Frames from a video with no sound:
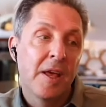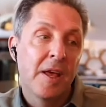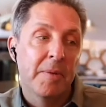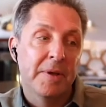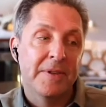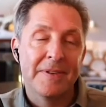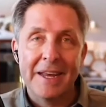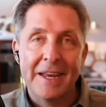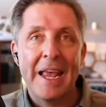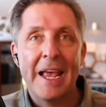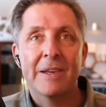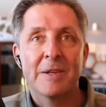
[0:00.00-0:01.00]
but since I
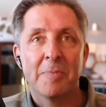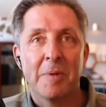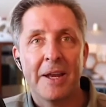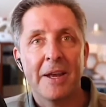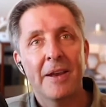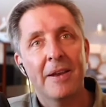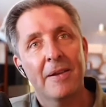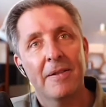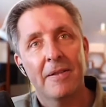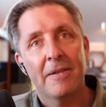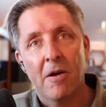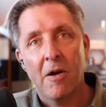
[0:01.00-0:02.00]
can't explain it,
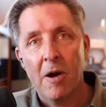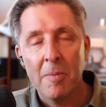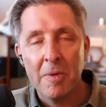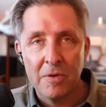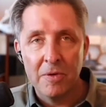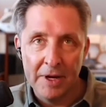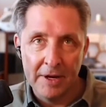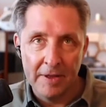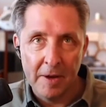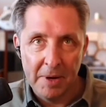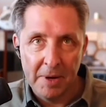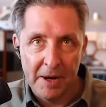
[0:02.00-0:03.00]
the harm in reading
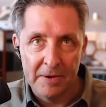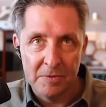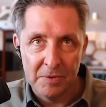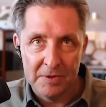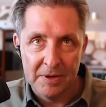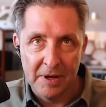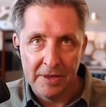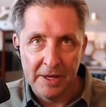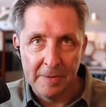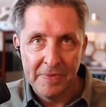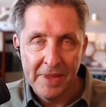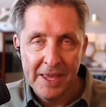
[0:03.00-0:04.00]
that page was nothing.